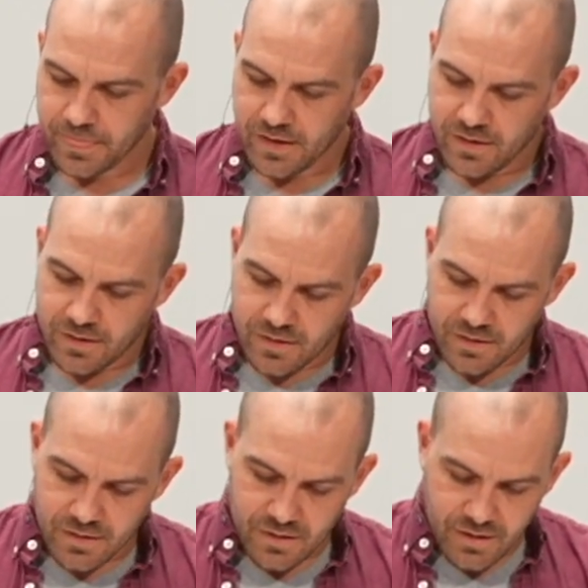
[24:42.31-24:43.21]

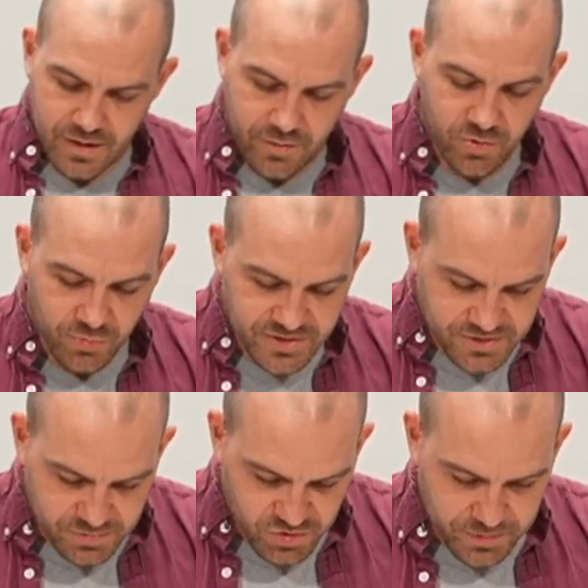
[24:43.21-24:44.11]
I want to read
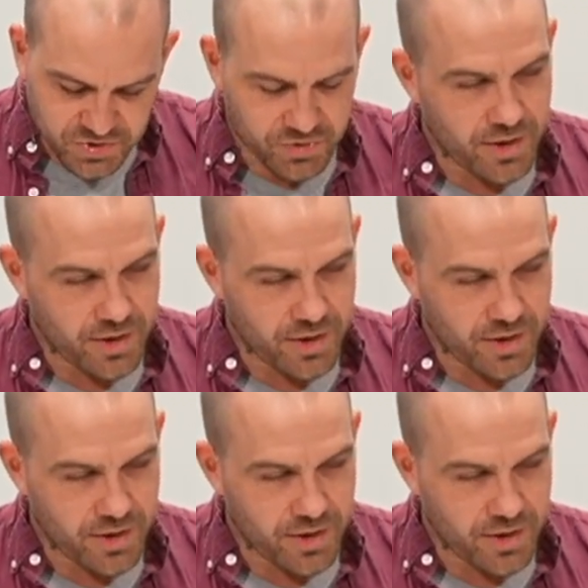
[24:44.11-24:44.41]
some scripture,